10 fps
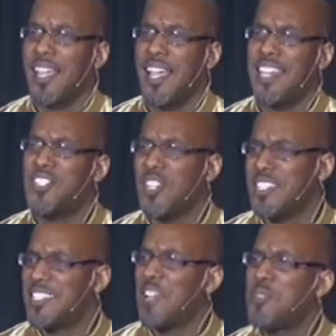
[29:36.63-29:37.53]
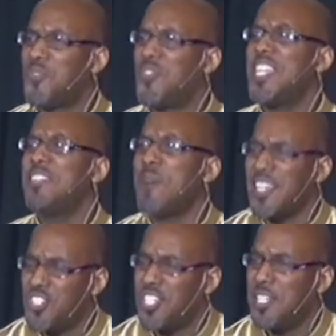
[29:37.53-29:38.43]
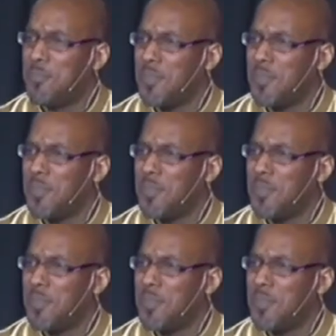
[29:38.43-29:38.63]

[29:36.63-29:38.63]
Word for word: And he started to tell me, Feed my sheep.